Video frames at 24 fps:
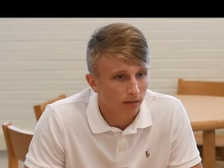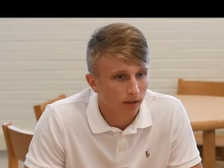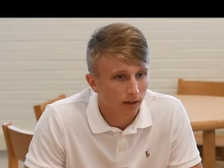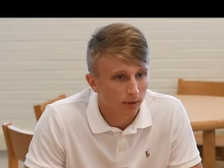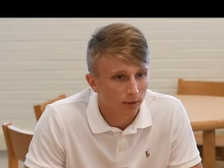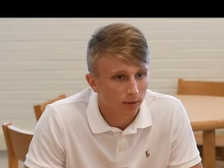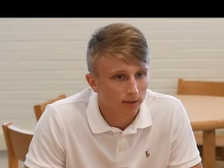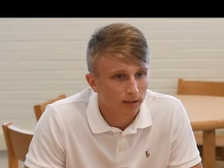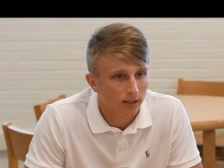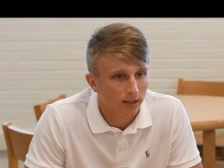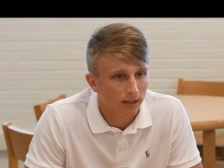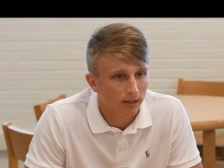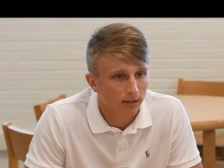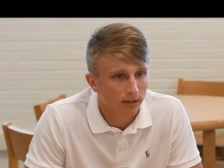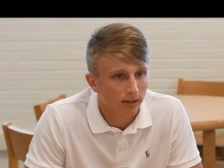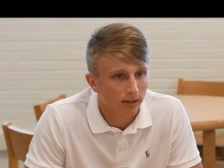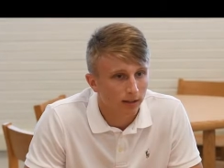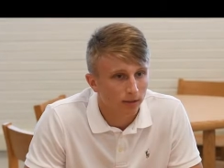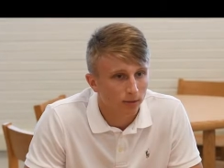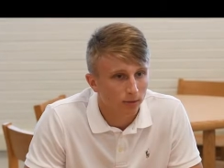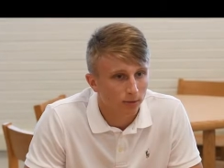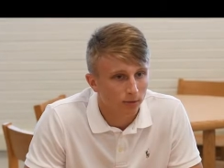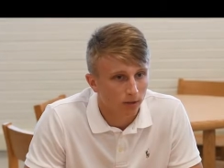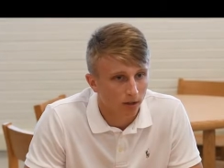I want to take
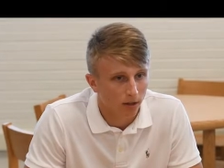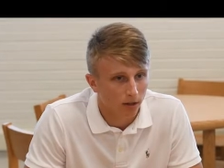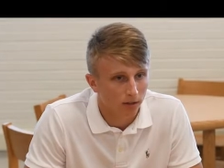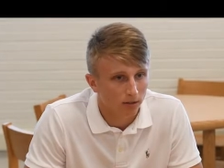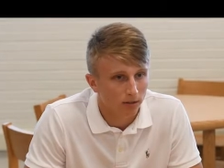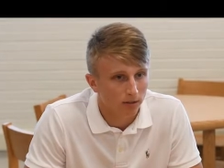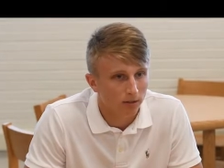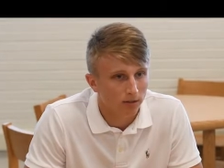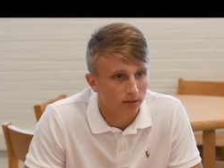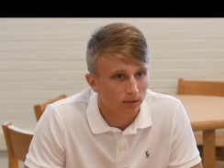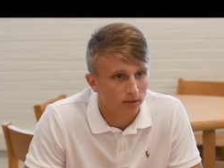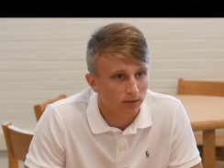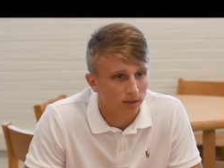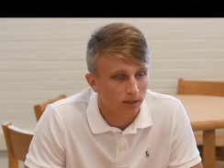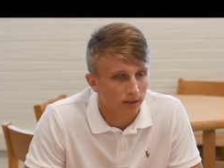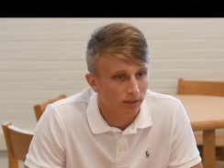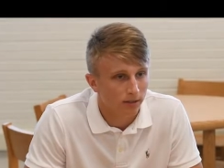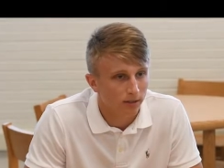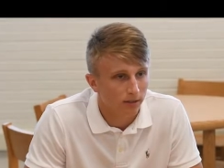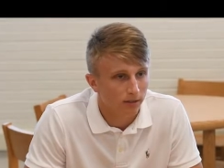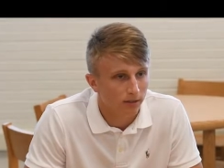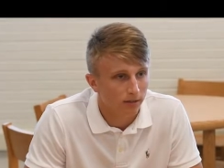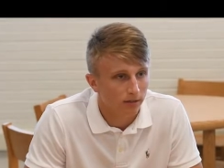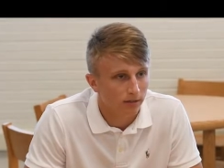that through college and
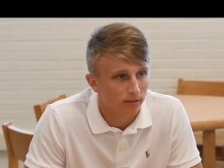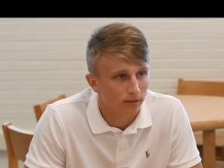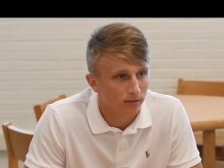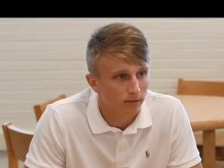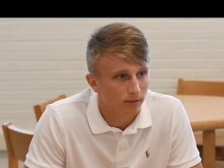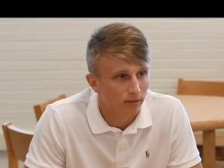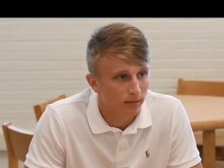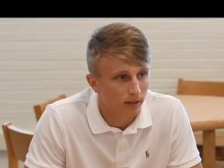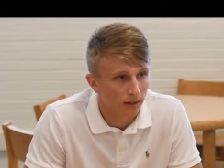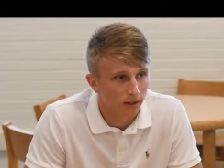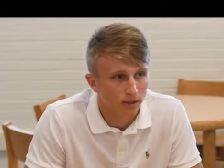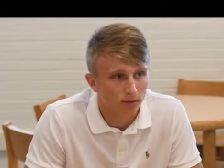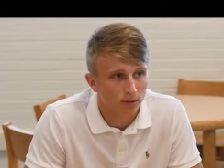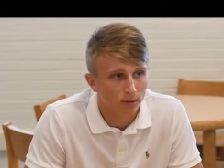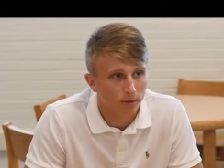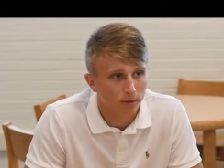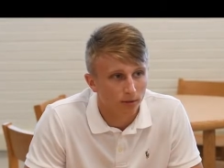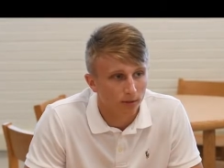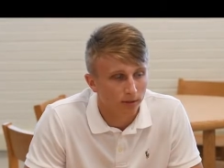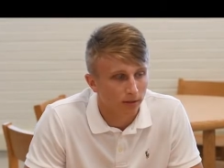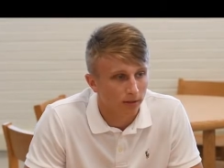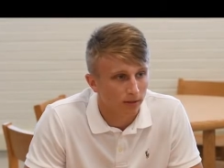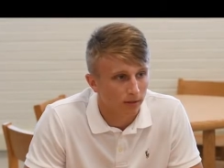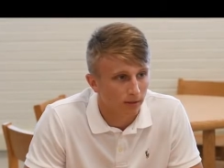to get
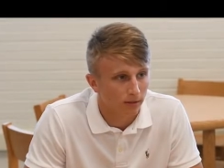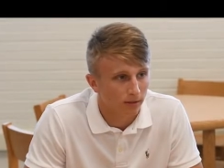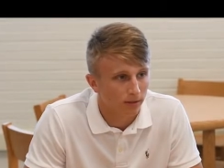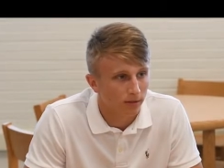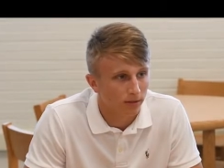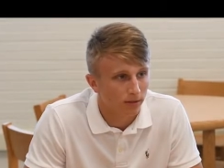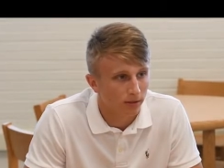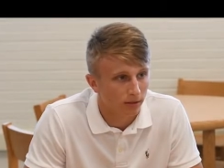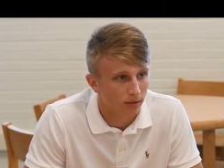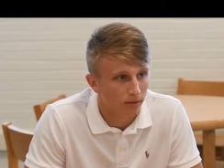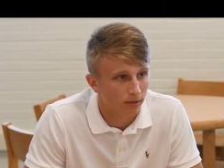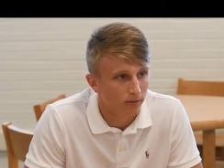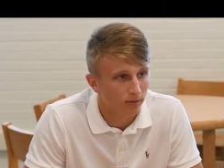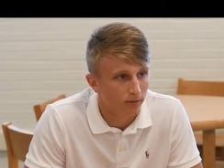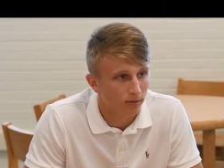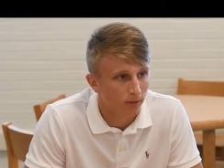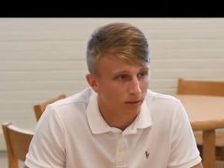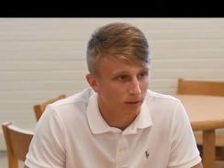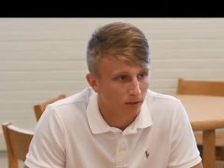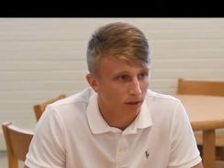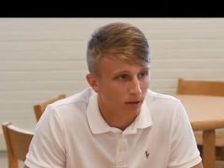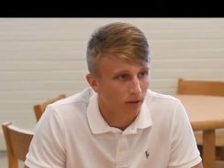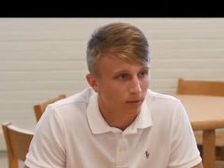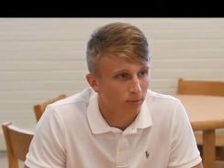through it and to
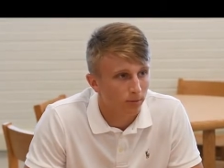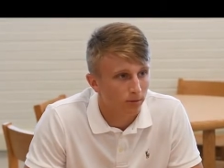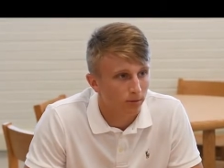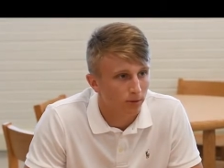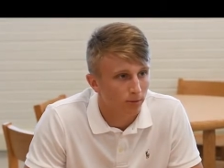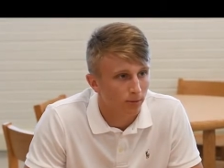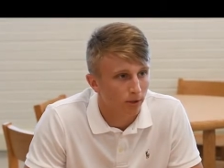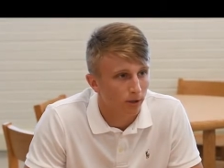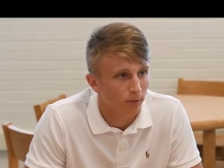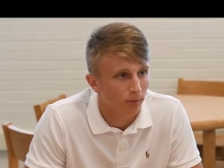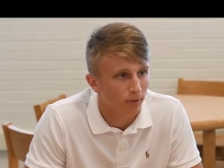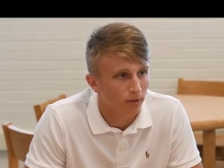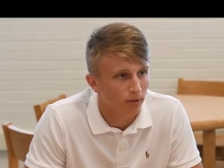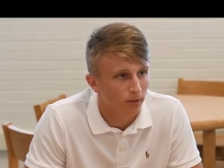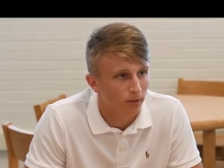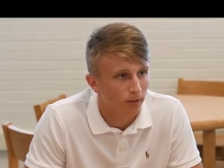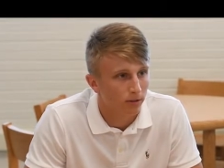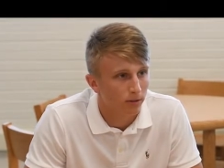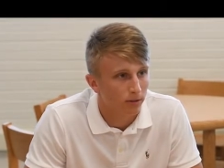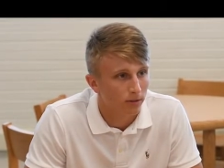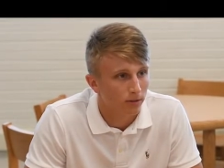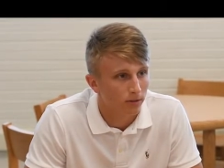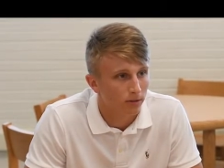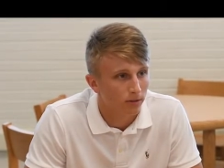accomplish what I want
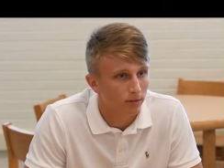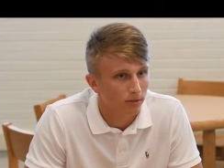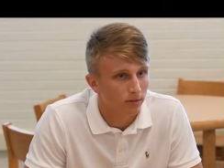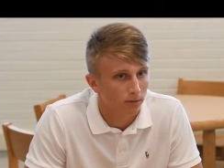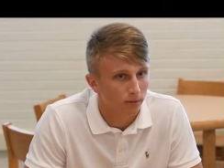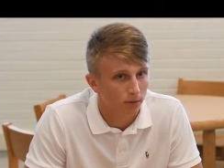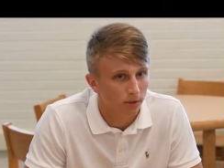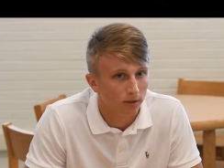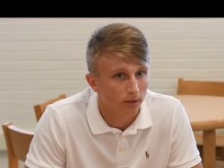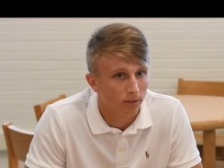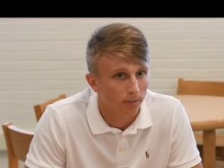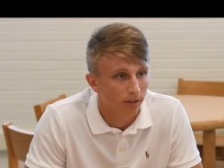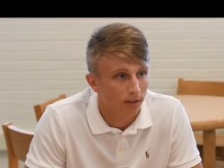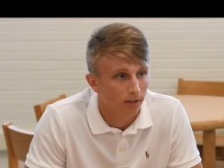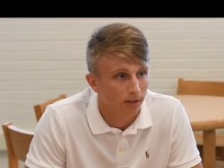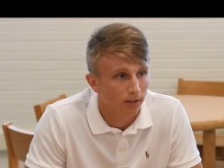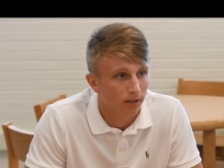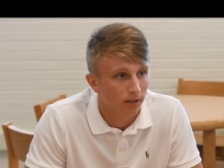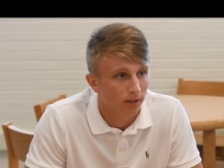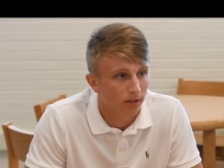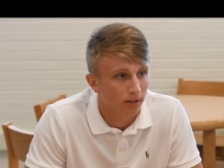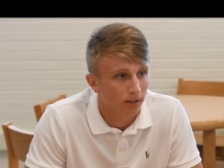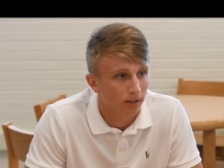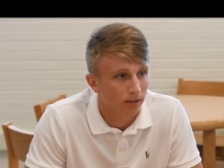to in really my
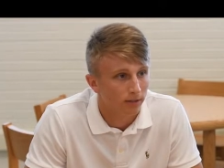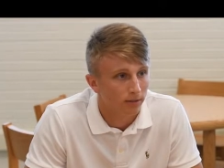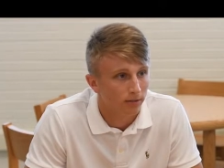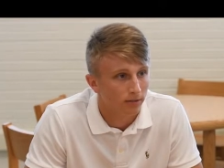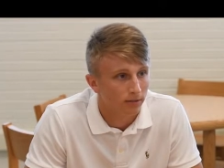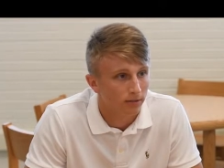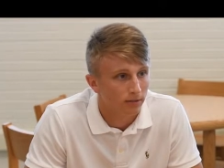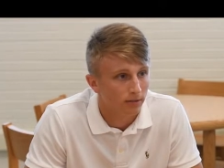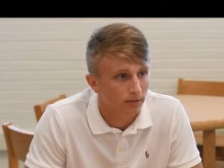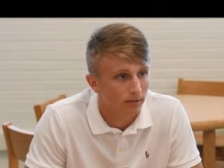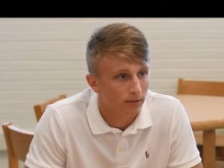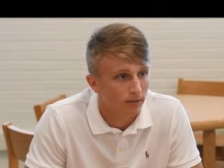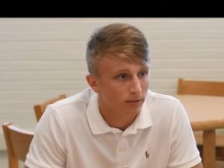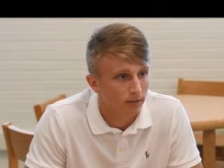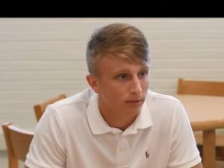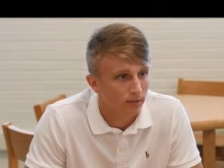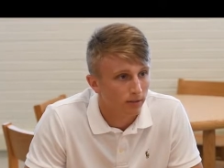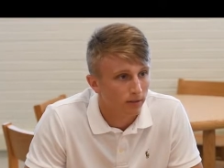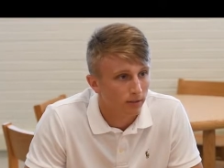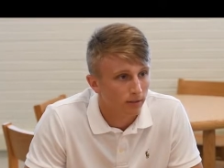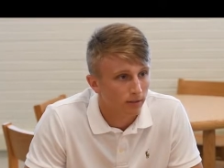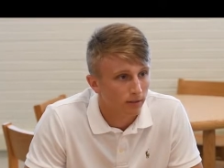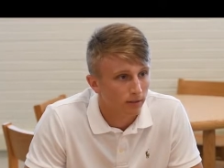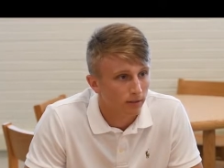entire life.
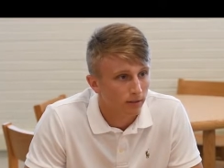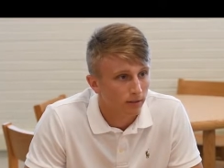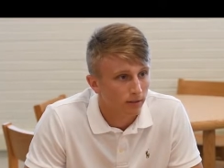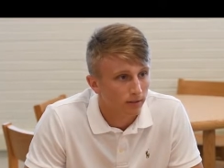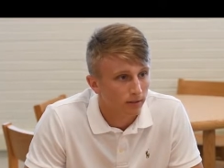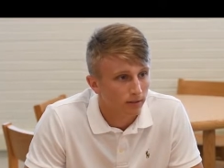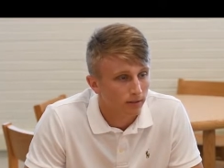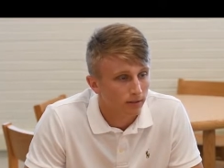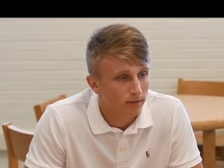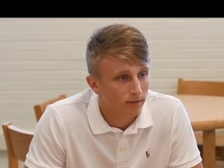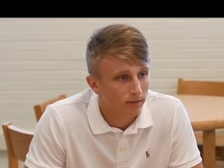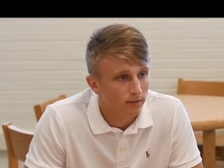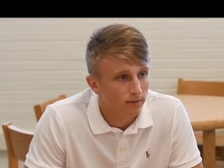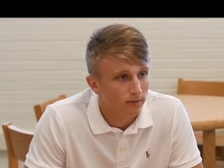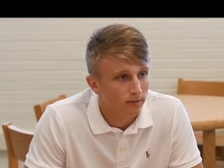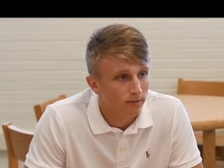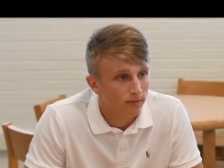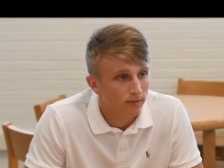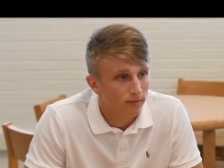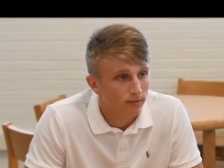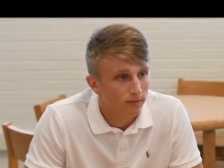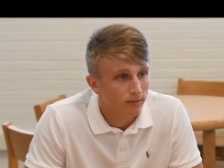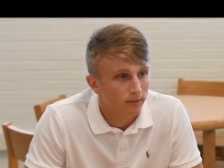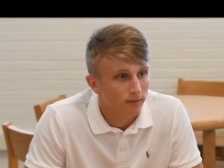So medical school was that
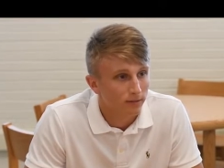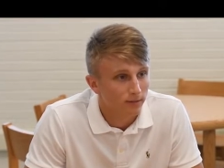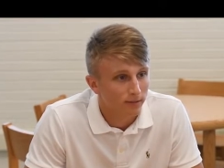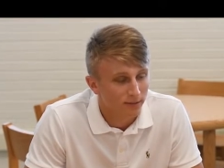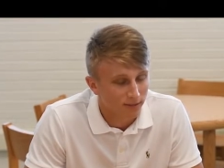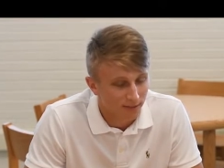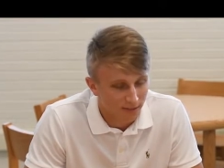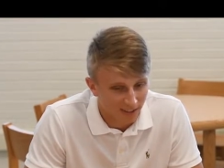the next step?